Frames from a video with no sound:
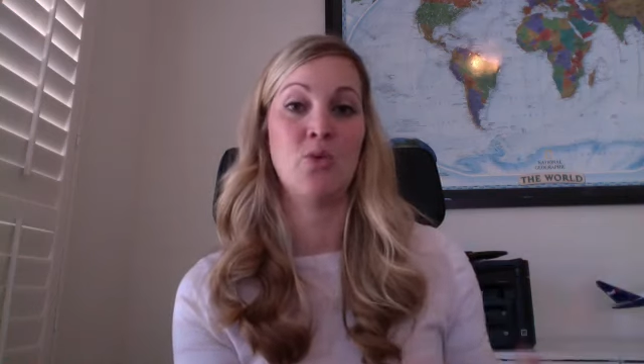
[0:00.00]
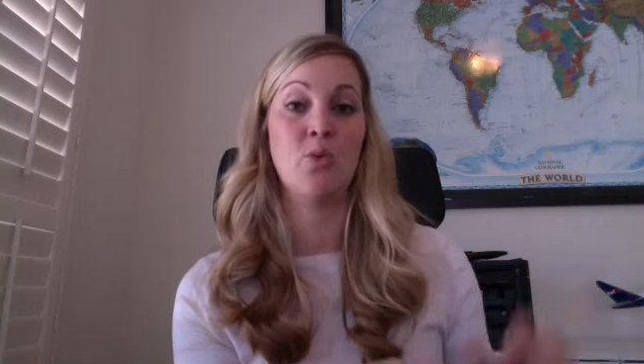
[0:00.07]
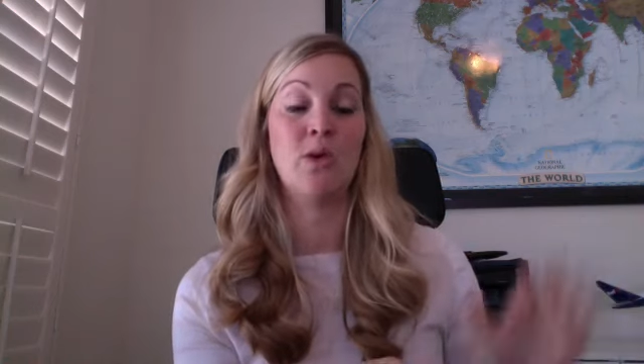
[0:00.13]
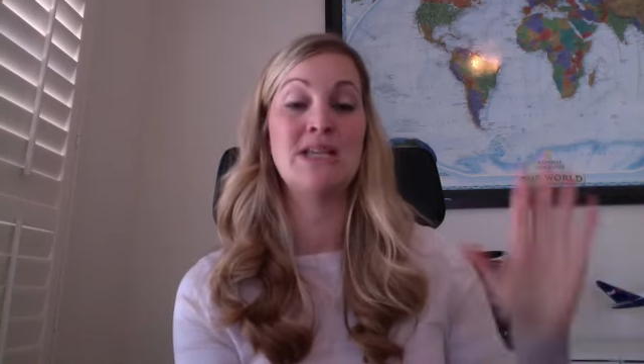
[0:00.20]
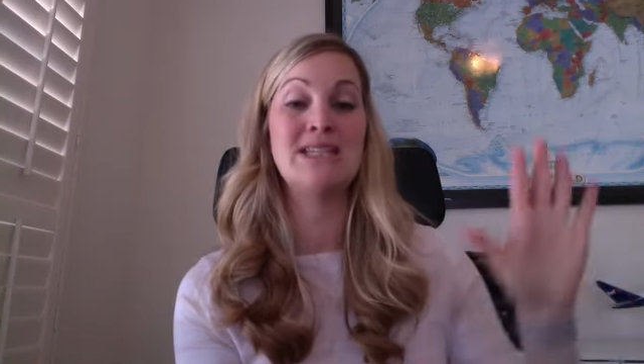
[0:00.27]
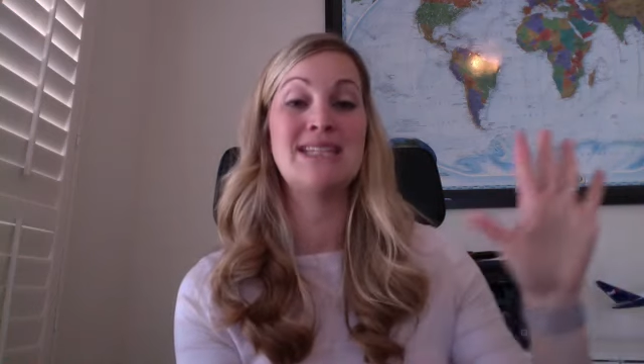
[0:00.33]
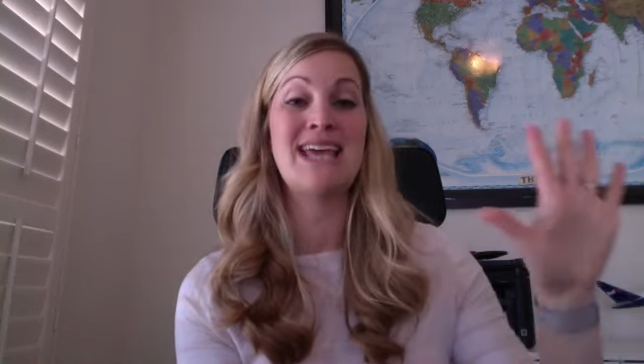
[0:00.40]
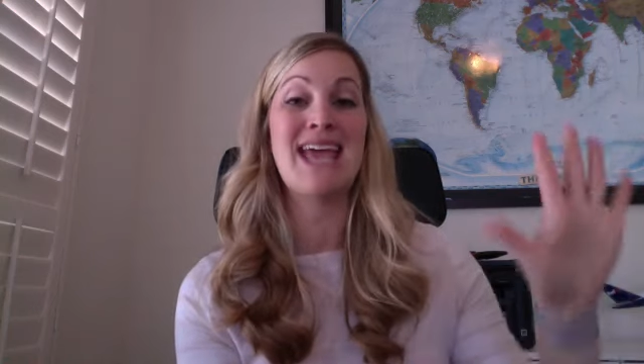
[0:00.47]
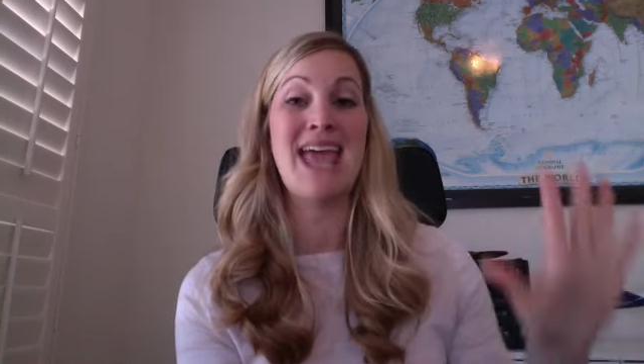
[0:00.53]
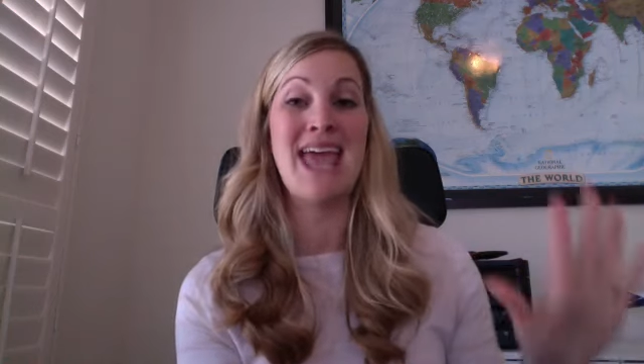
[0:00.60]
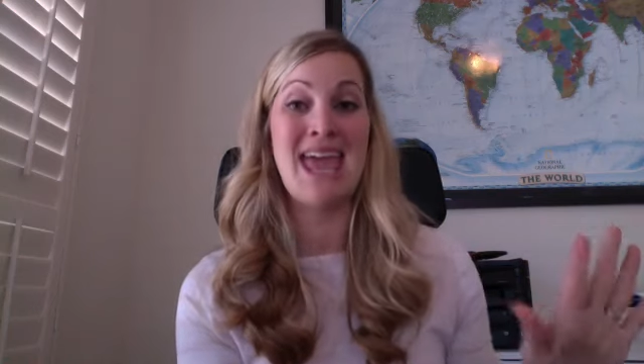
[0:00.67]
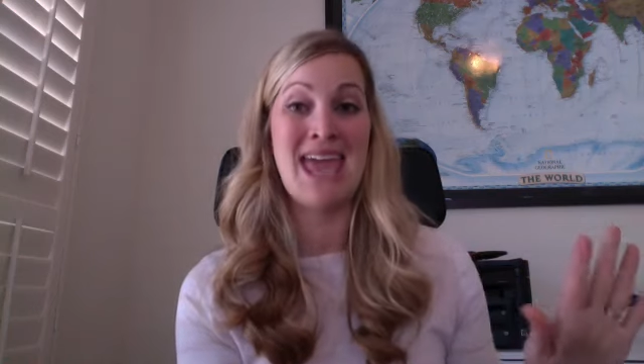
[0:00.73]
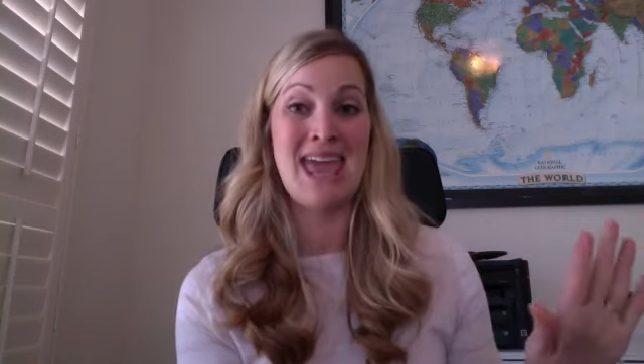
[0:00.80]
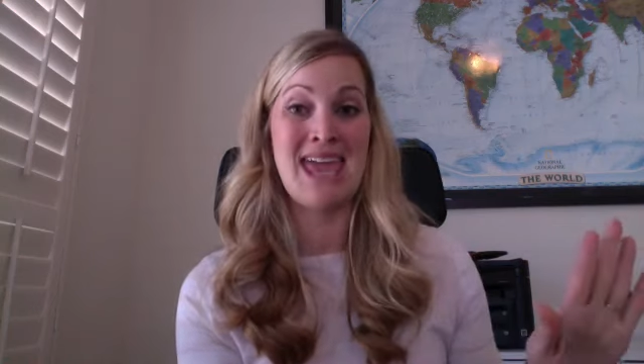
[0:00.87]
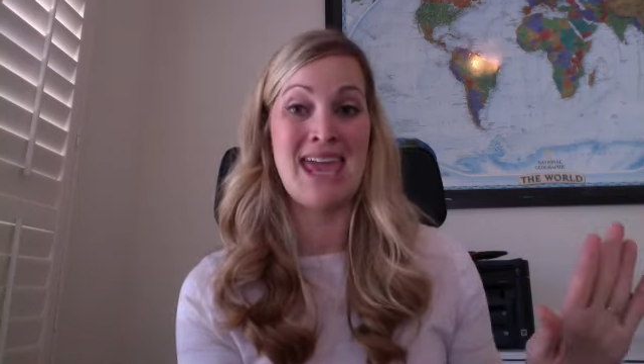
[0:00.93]
What is the
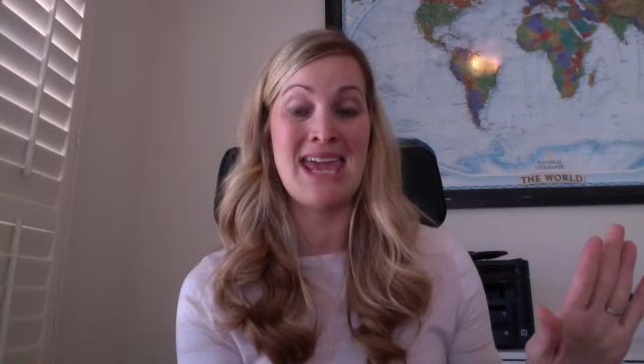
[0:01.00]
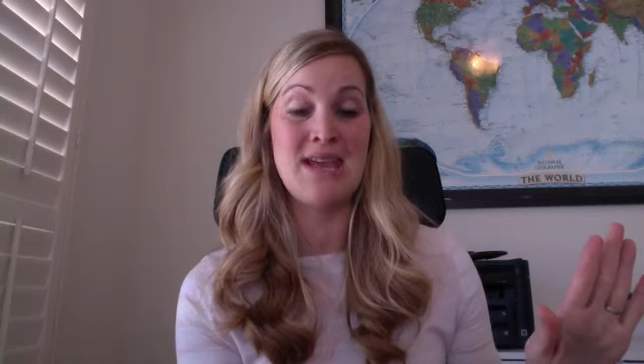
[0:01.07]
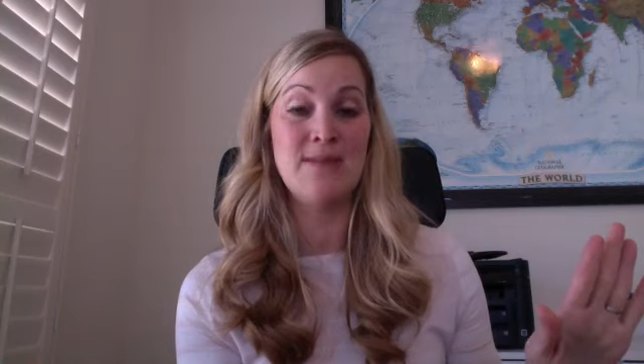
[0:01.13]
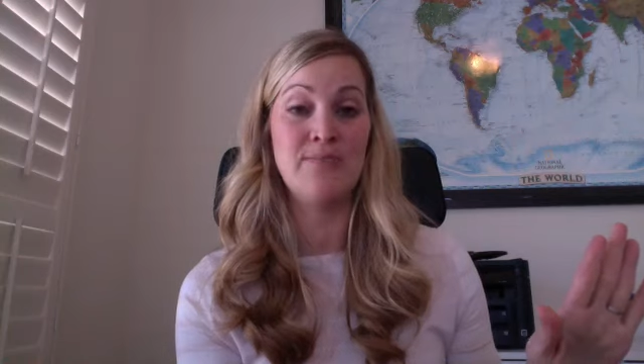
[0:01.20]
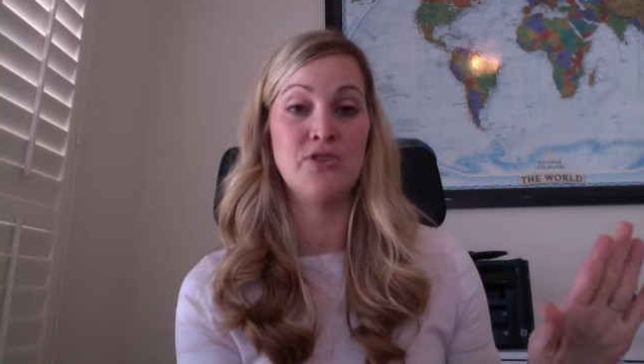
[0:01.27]
A?